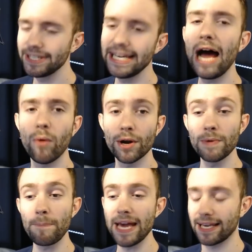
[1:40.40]
But now what do
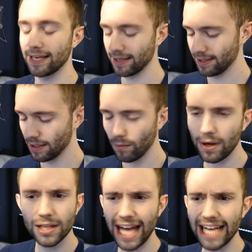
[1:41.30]
we pick?
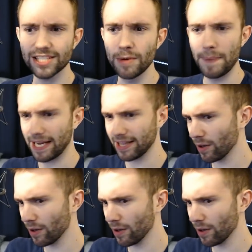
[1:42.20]
What class do we pick?